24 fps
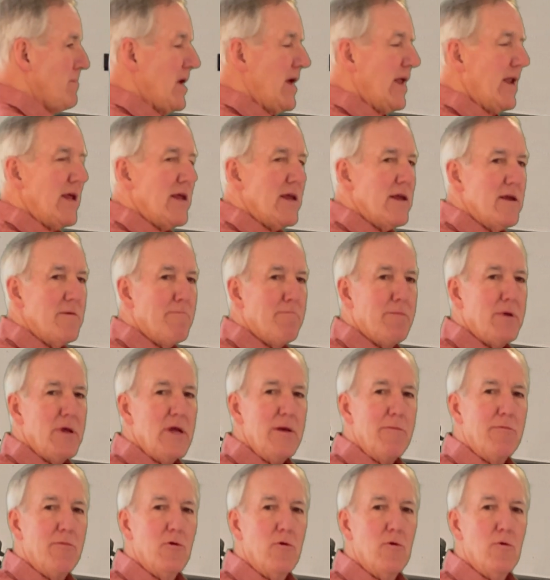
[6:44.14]
many
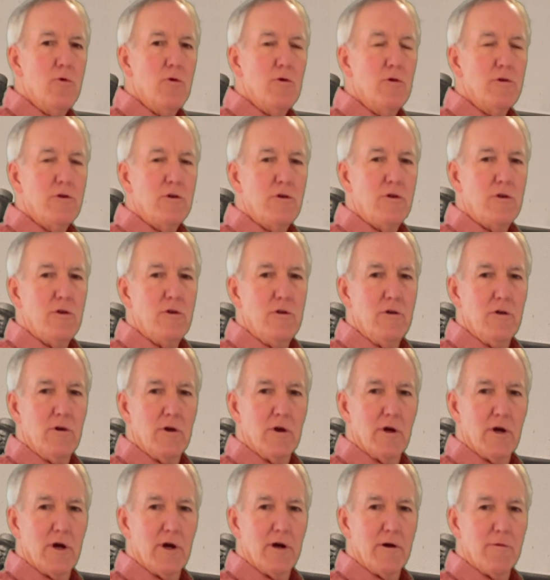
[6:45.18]
people
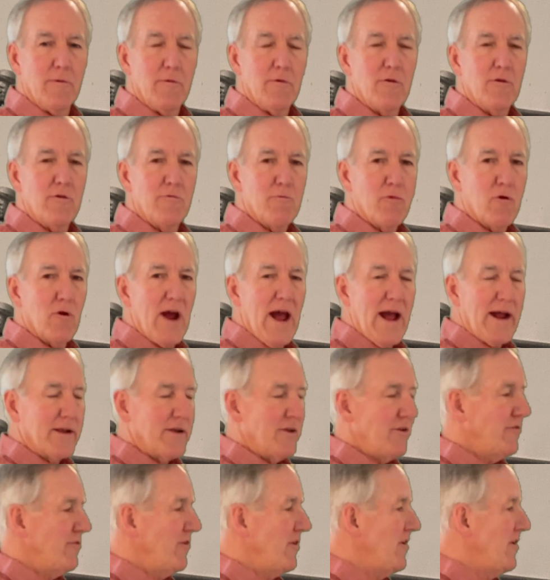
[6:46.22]
will
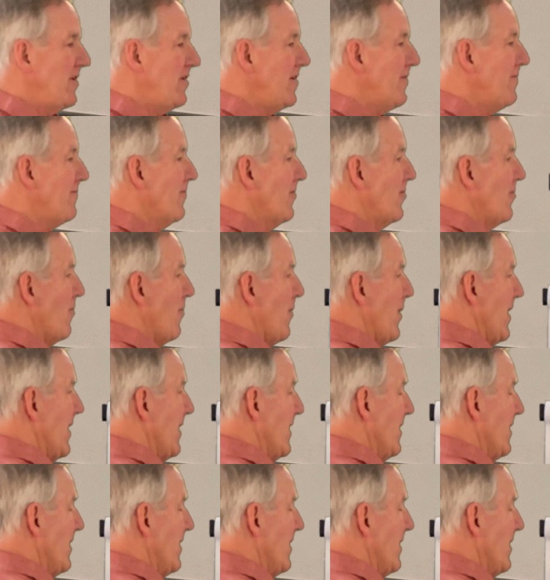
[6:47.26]
practice in different